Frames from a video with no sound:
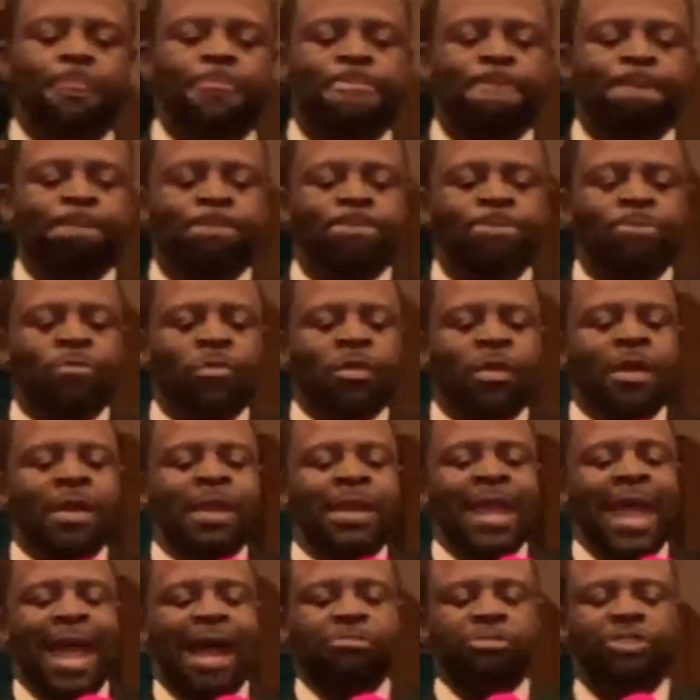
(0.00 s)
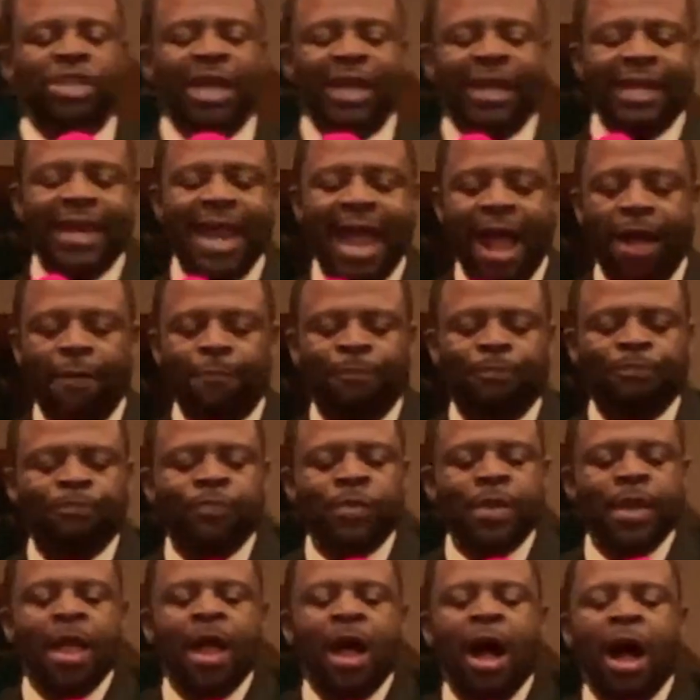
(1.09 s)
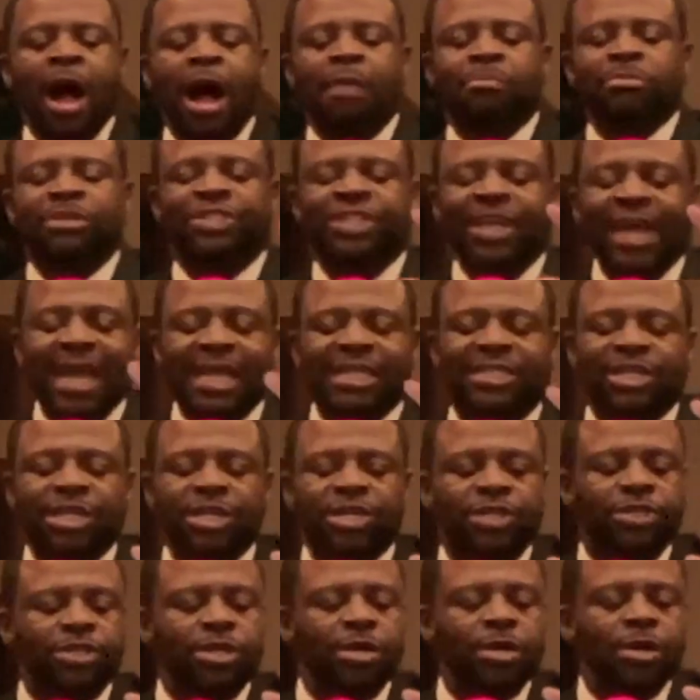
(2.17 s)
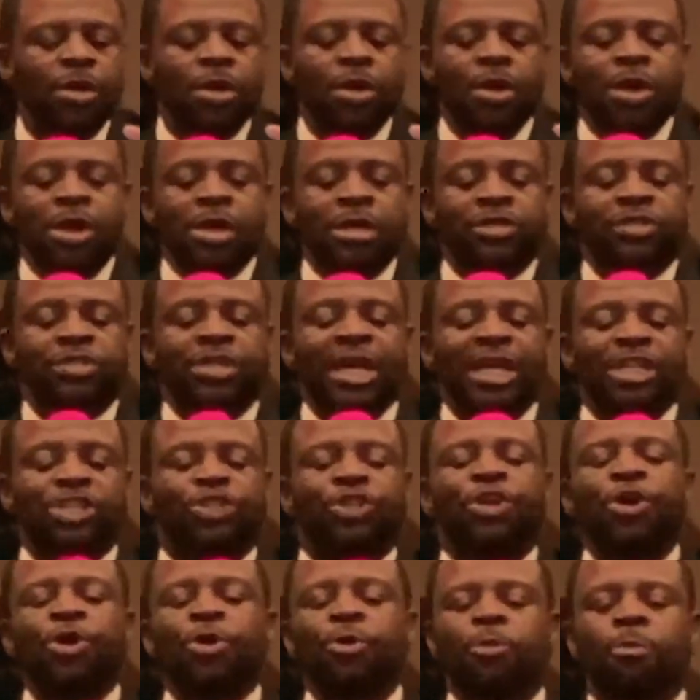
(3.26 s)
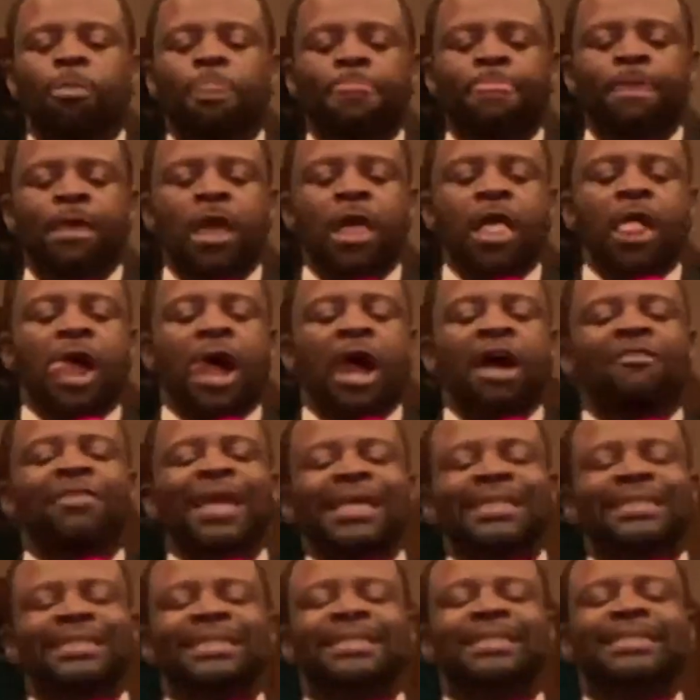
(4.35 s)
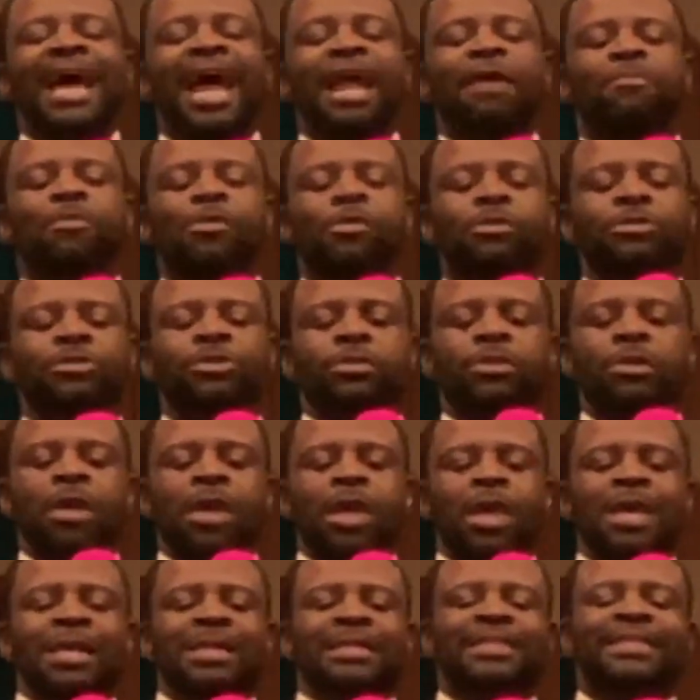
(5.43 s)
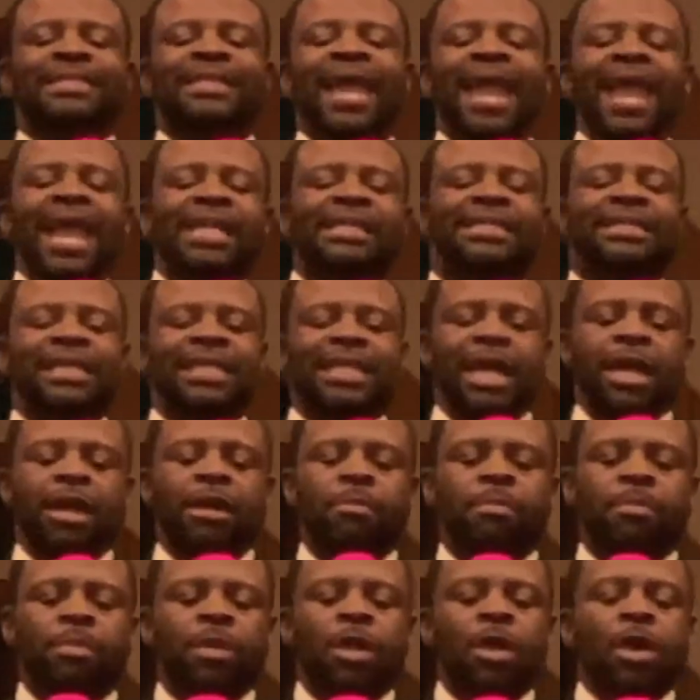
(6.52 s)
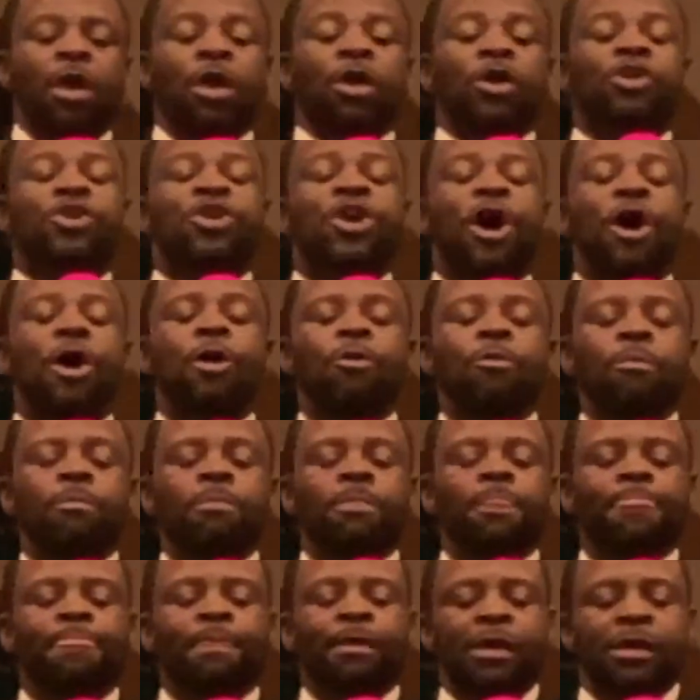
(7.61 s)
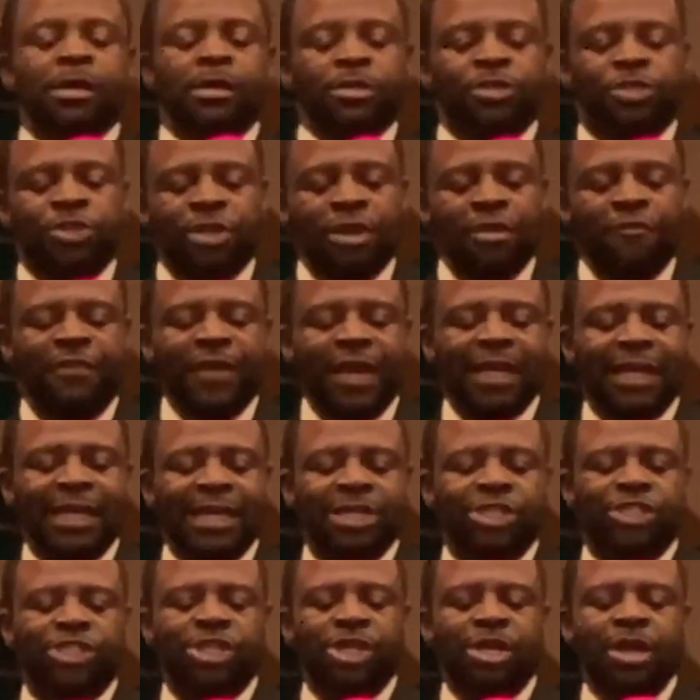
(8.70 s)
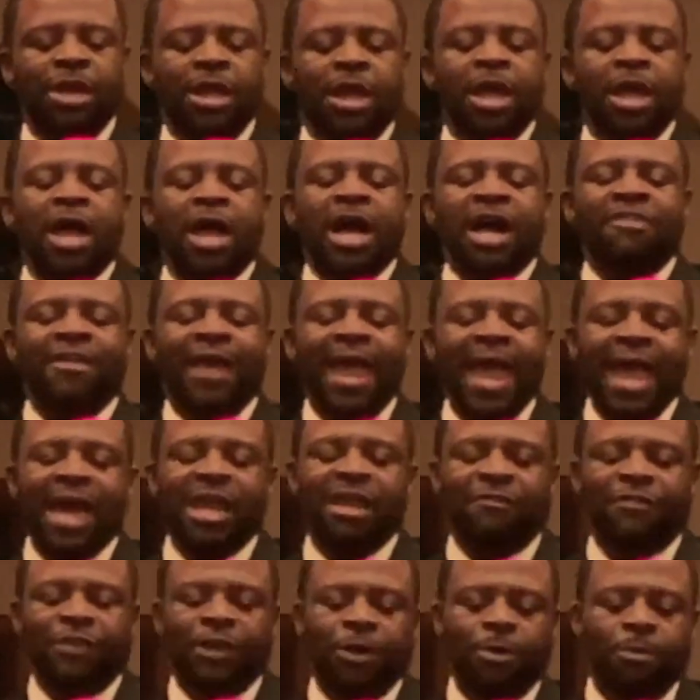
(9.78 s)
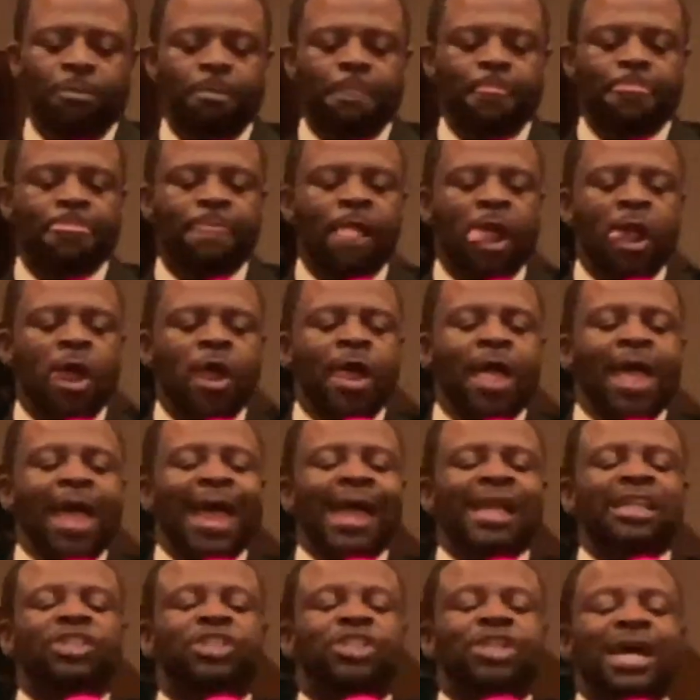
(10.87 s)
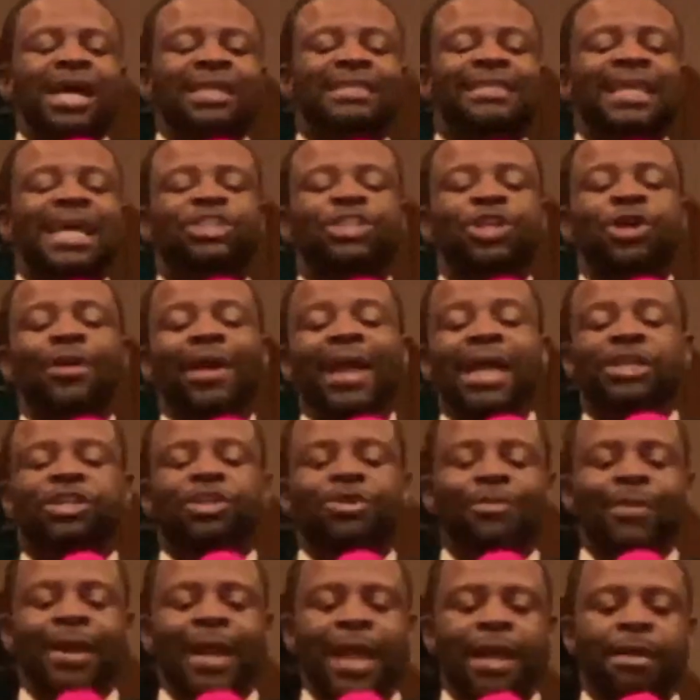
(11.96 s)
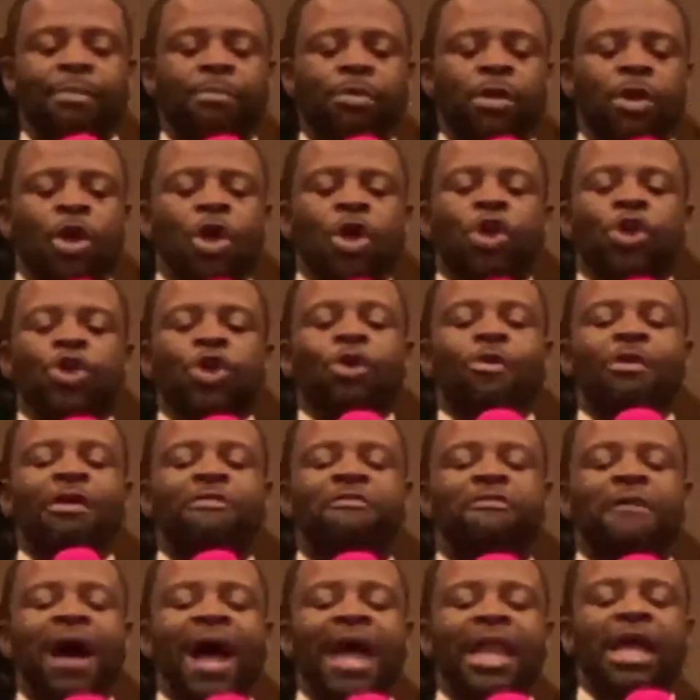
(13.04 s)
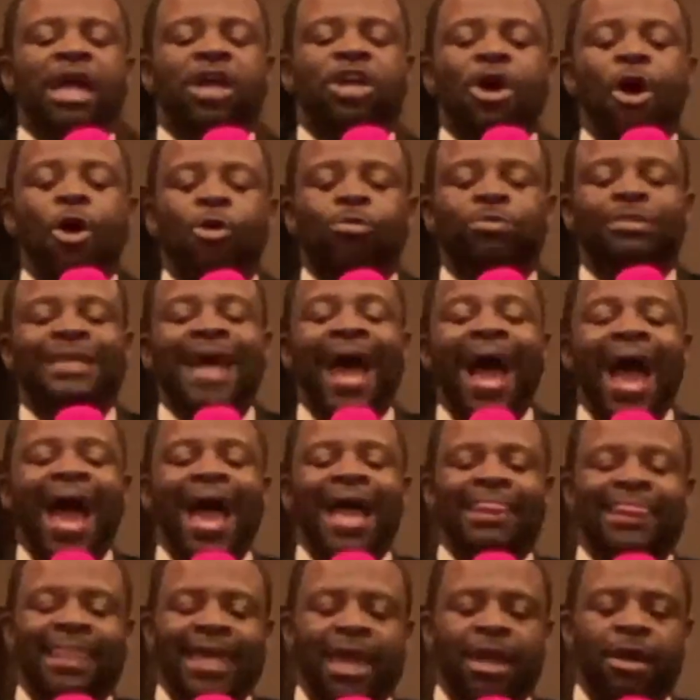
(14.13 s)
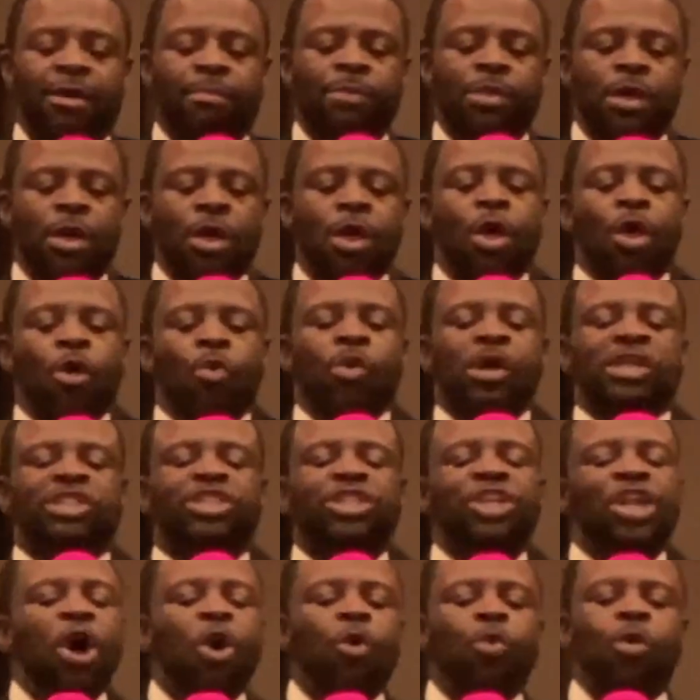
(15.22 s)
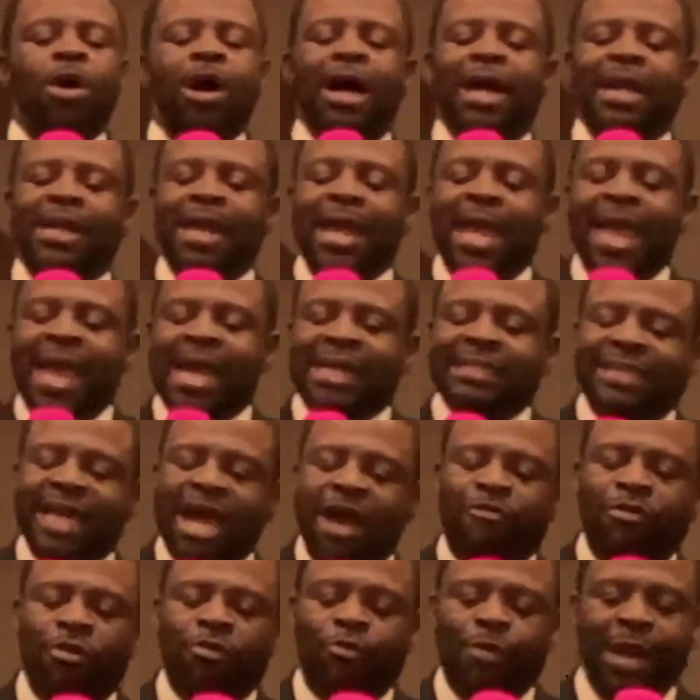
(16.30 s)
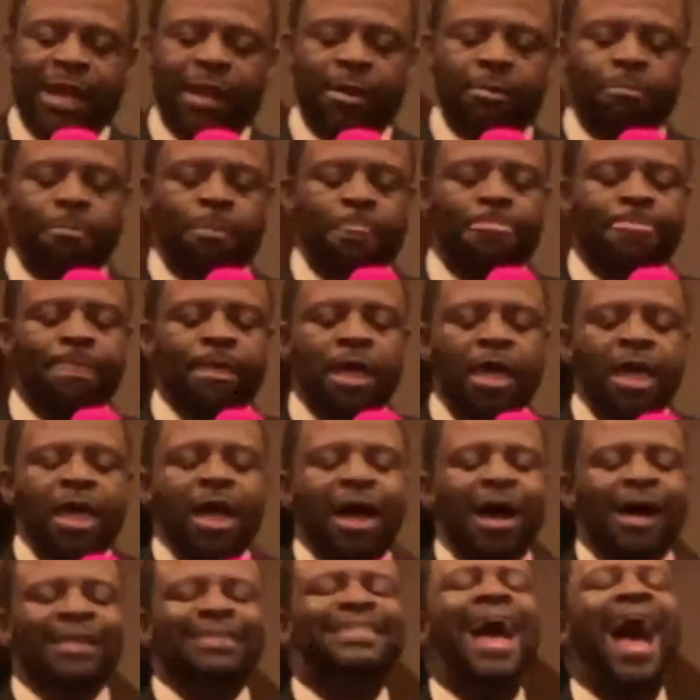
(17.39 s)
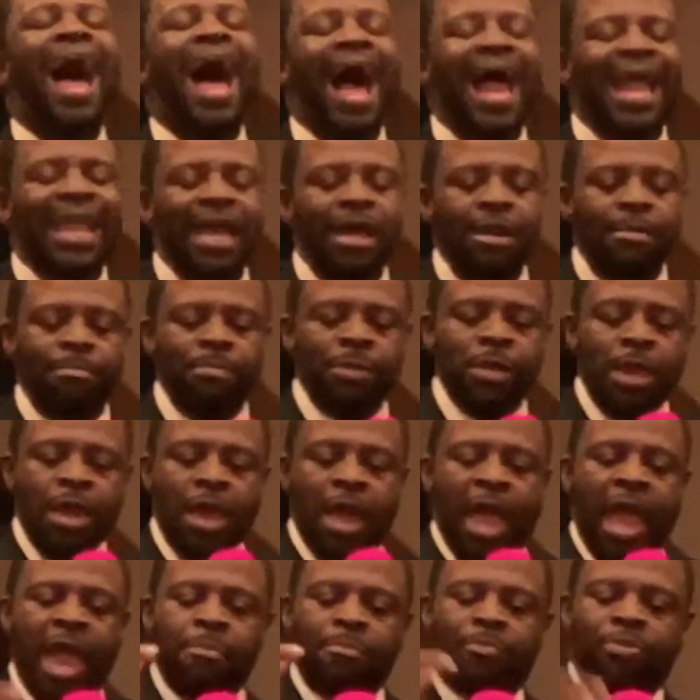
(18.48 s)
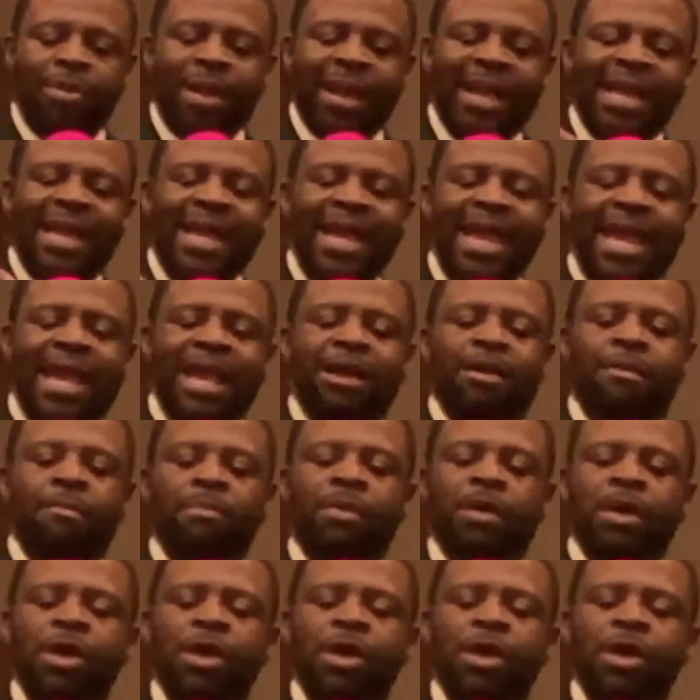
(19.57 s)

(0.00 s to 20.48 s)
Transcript: Mm. Now, check it out. Um, Jesus sent two of his disciples, saying to them, Go to the village ahead of you. and just as you enter it, you will find a coat tied there, mm. which no one has ever ridden. Untie it mm-hmm. and bring it here.